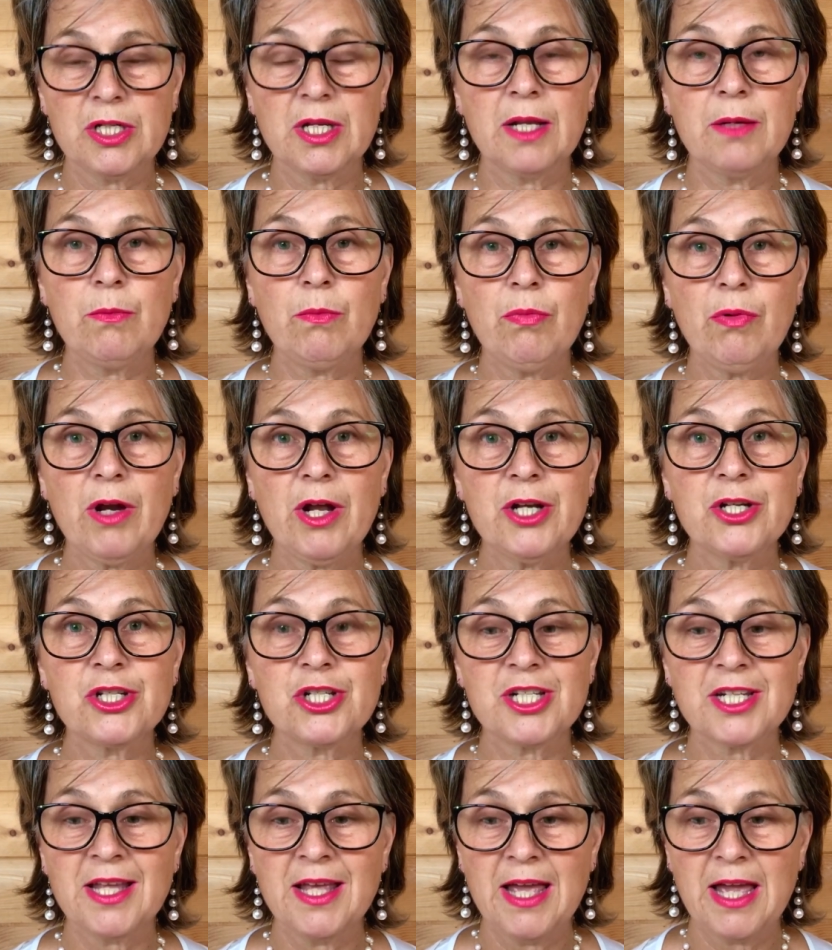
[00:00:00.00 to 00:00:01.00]
and
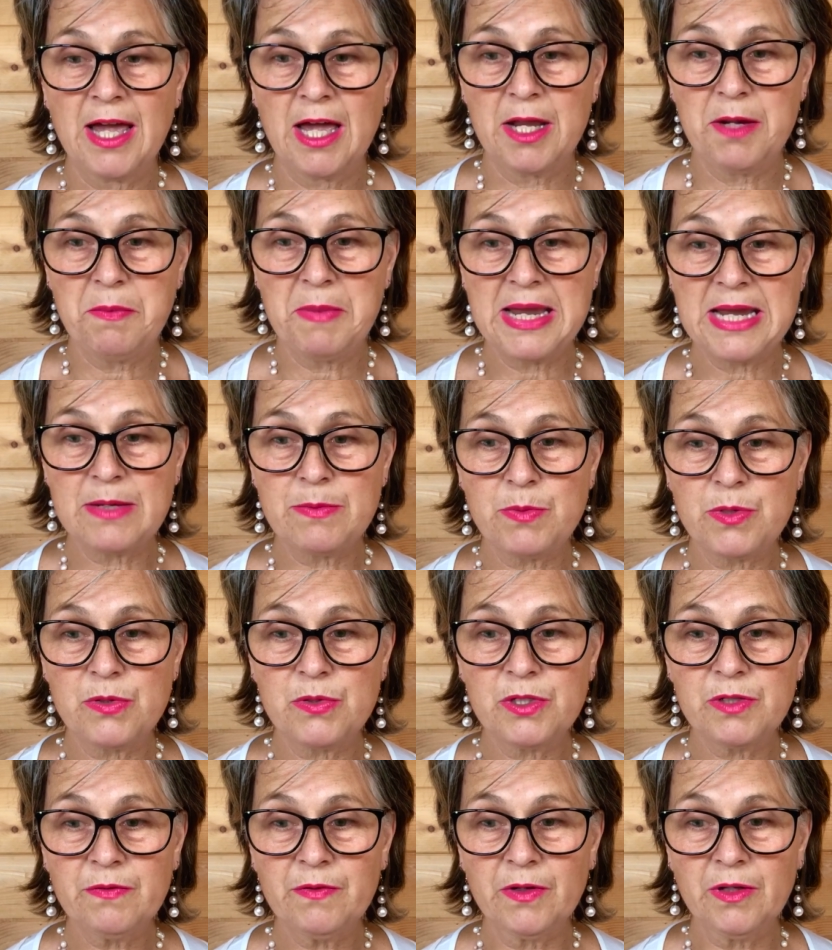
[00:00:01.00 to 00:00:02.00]
brushed and made
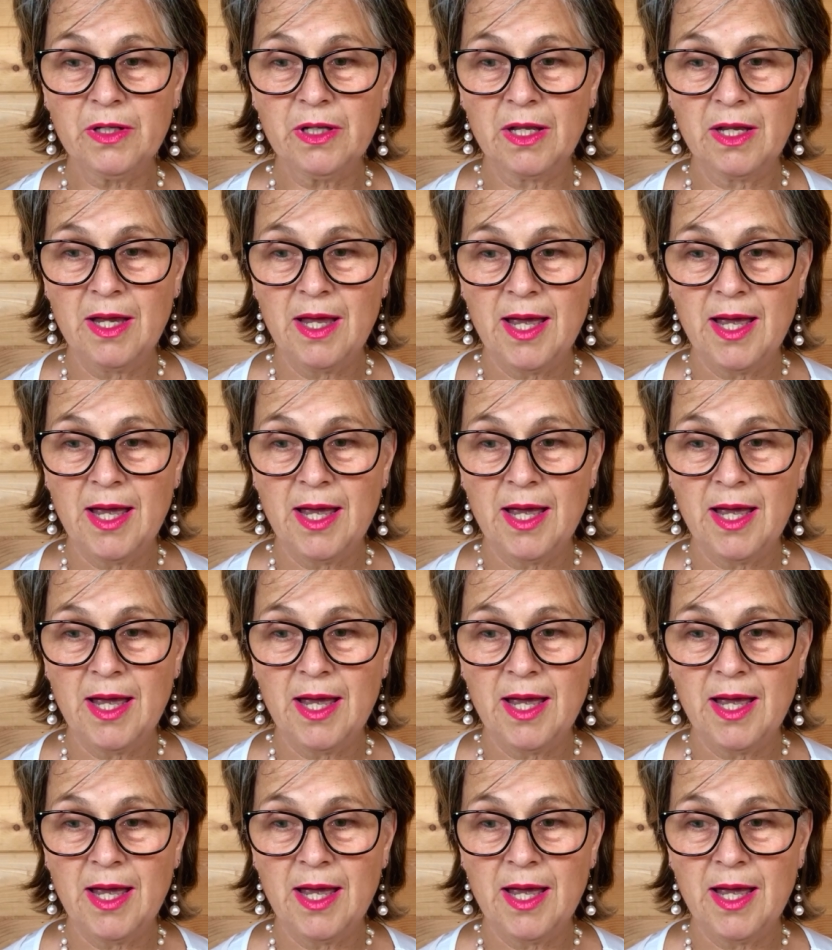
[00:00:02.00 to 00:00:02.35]
beautiful,